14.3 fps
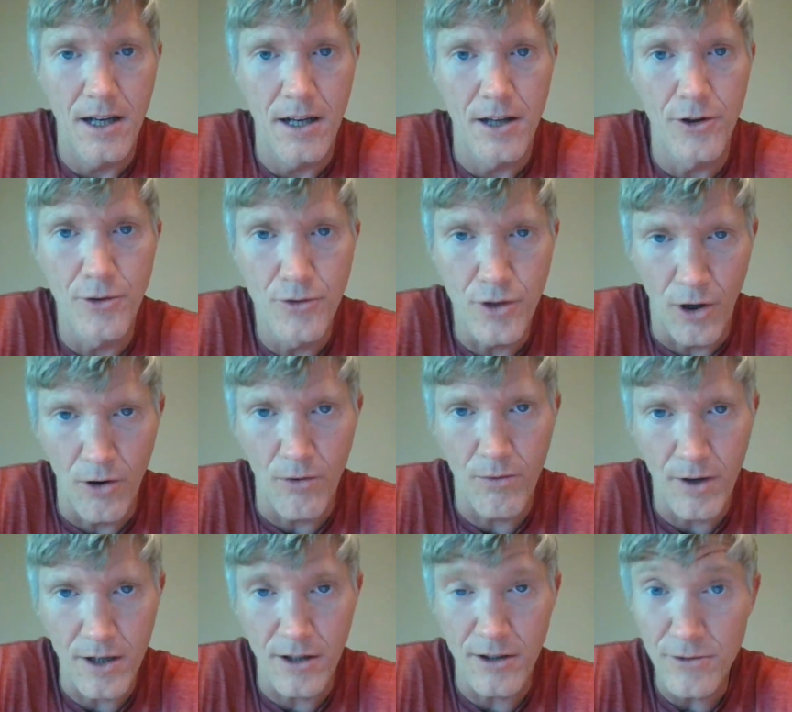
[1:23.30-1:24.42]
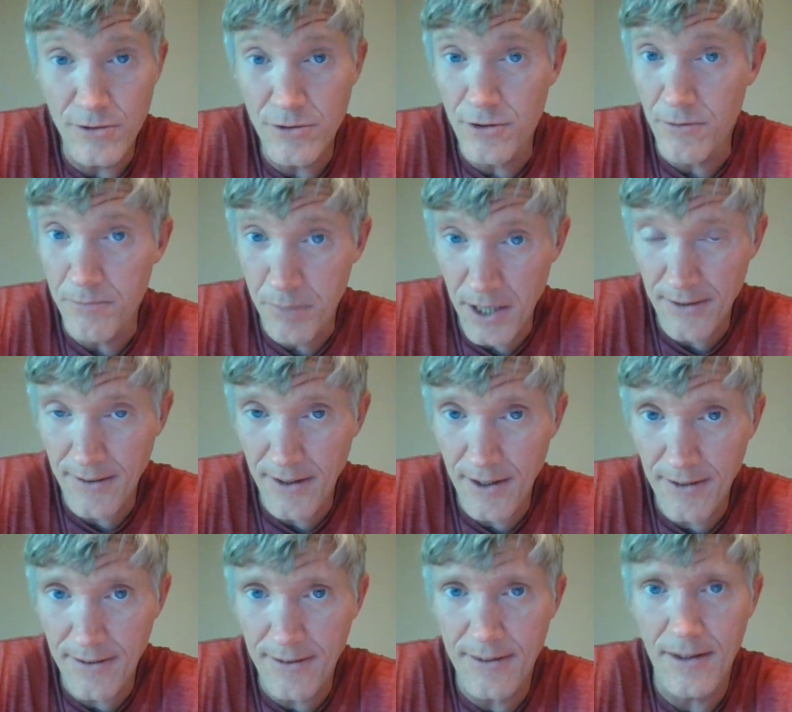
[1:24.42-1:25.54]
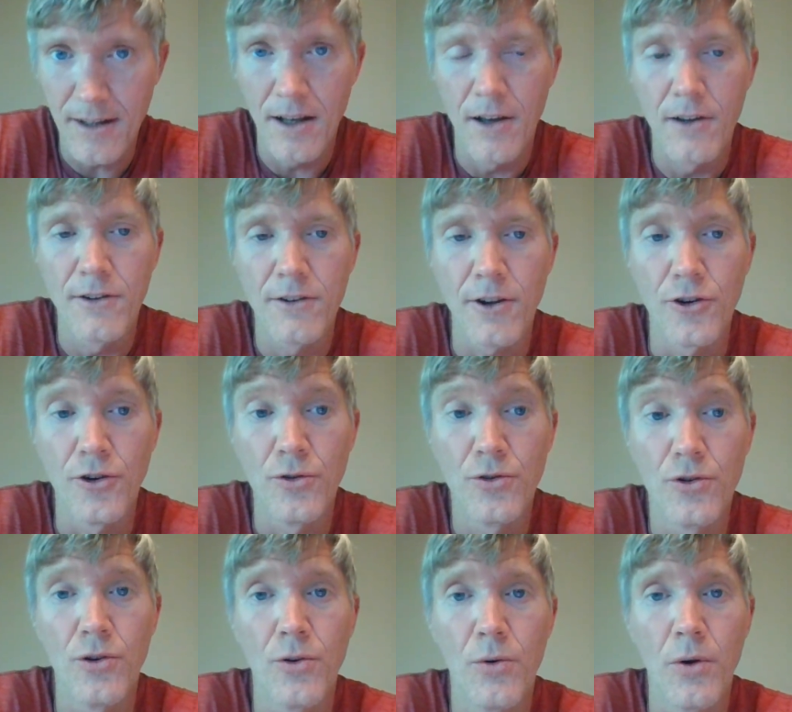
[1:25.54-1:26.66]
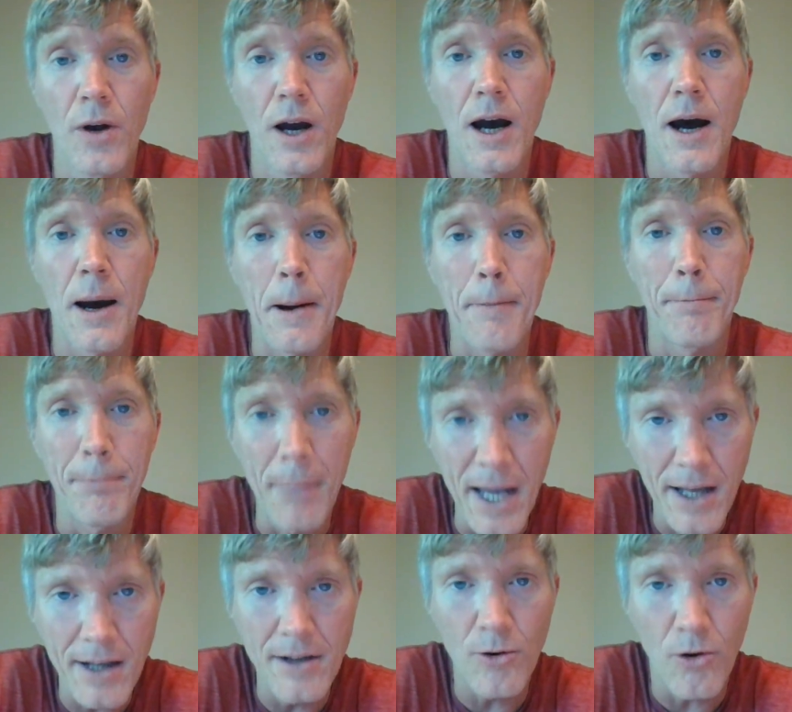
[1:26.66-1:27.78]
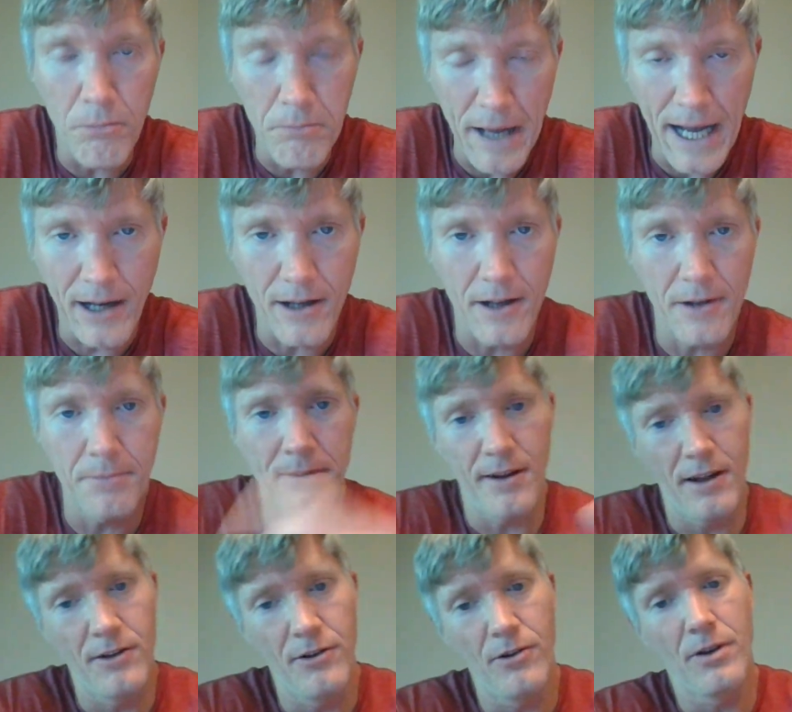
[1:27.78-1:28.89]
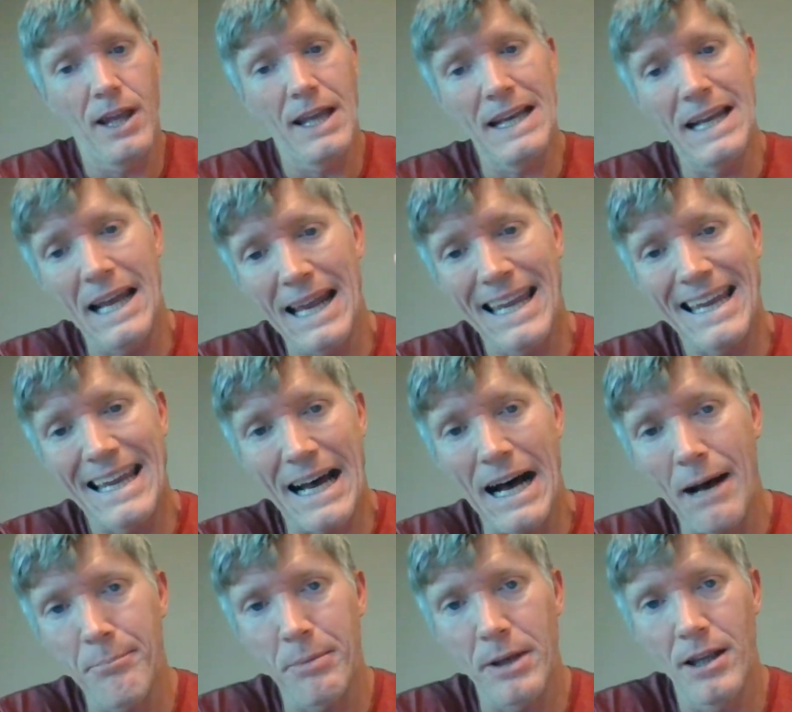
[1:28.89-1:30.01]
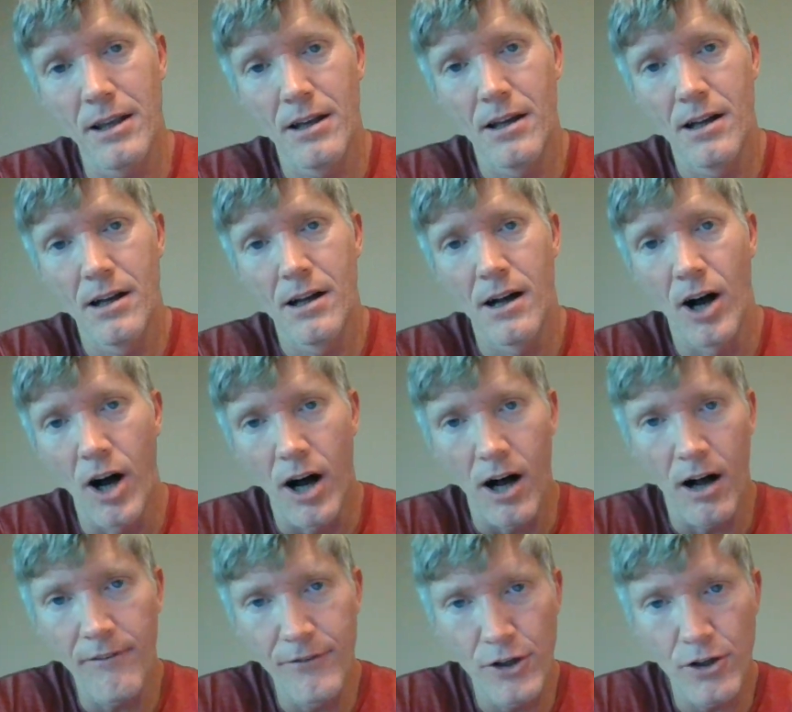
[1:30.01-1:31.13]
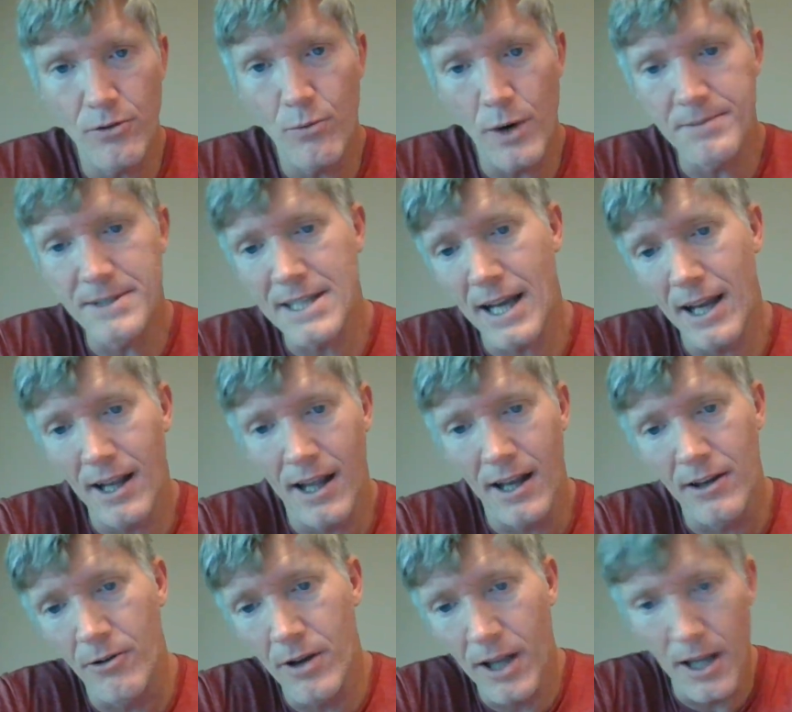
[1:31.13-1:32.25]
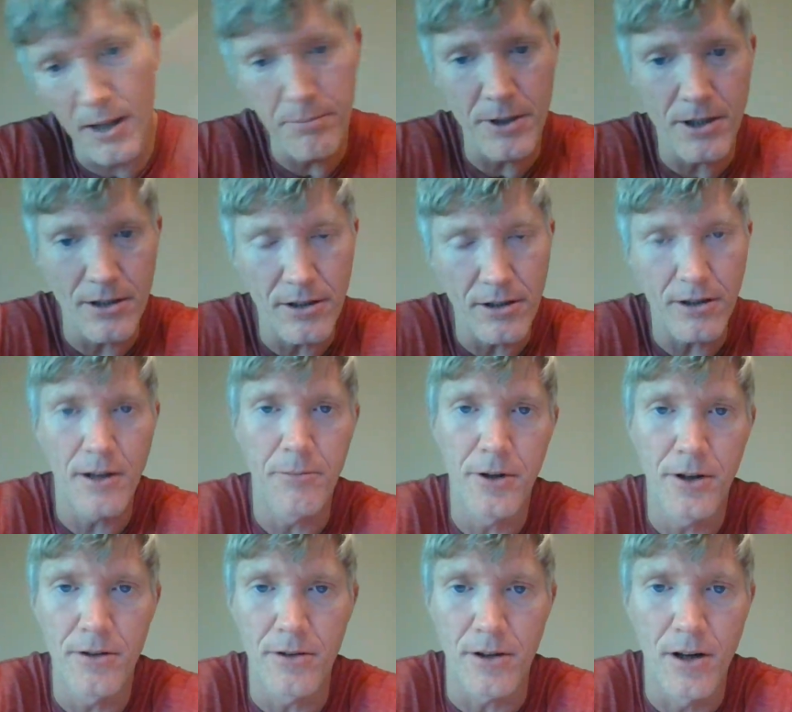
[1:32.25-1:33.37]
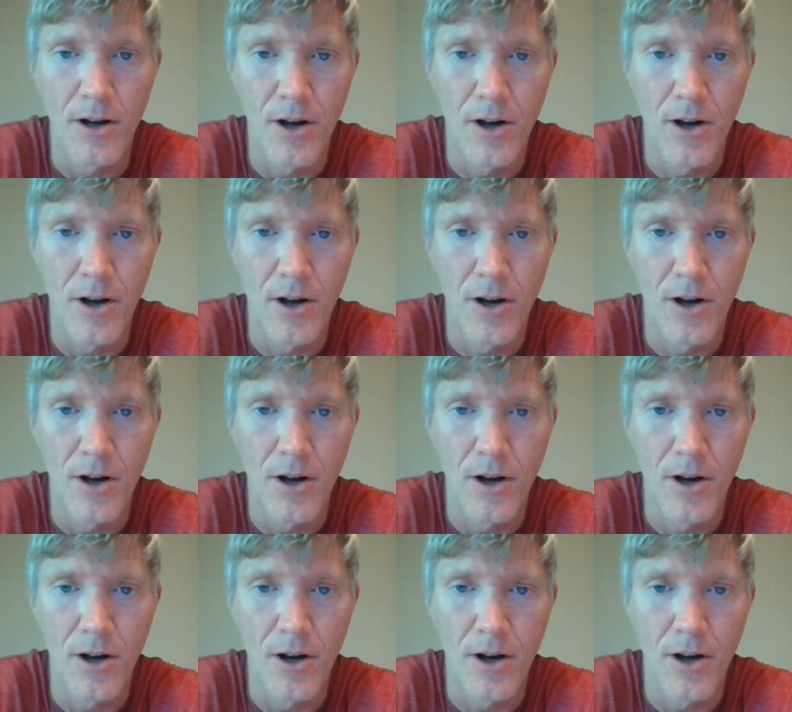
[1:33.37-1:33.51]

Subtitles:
You don't want to lose your business. So you do manual backups and you get a copy of your website and you keep it on your computer,